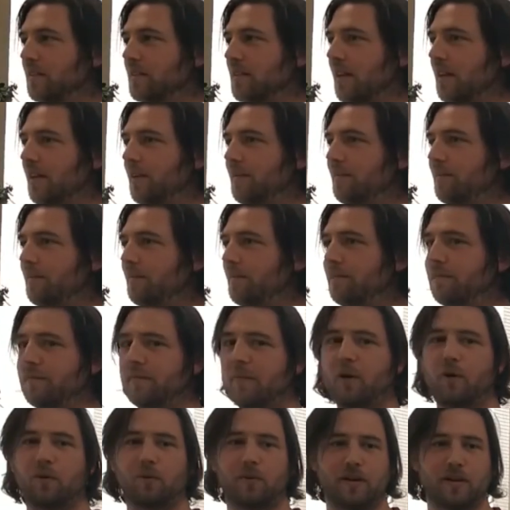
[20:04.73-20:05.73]
Got it?
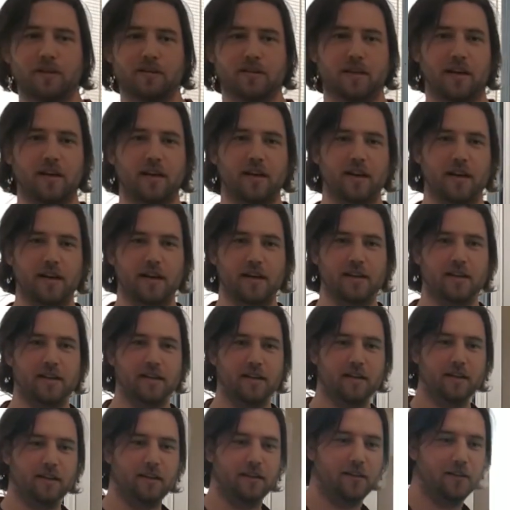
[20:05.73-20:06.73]
Oh, is there
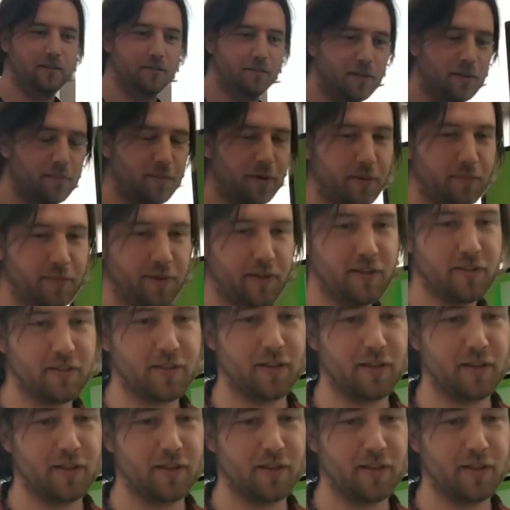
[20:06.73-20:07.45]
any? There might be